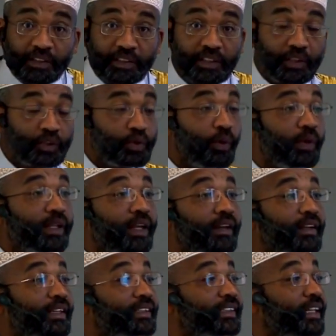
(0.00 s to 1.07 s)
us the story
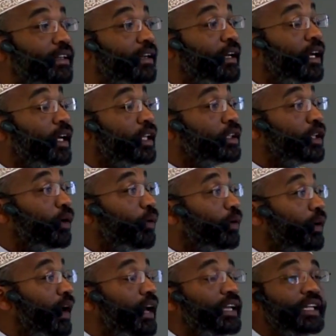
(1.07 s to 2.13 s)
here is that the
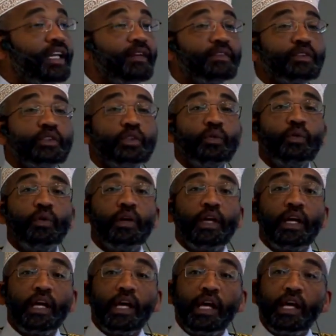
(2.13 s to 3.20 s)
Quran gives you
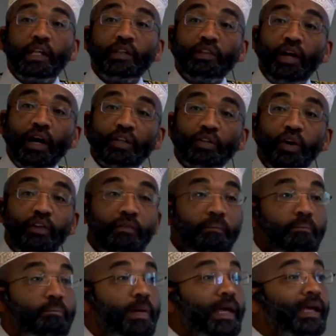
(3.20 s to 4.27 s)
a lot of
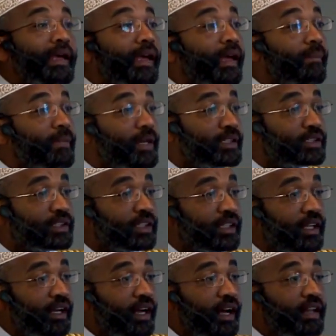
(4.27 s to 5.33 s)
big image,
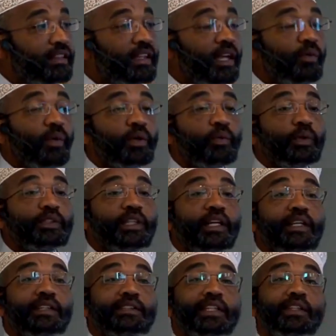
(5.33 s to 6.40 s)
and then what we
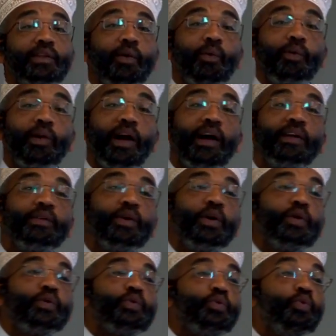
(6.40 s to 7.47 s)
say is that the Quran
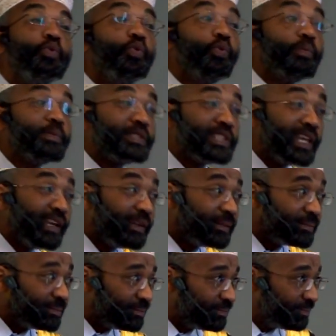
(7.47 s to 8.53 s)
zooms
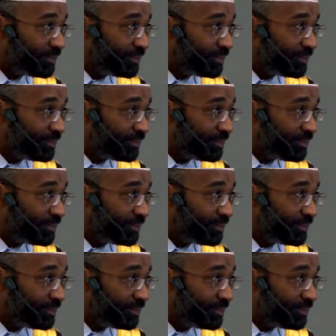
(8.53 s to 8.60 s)
in.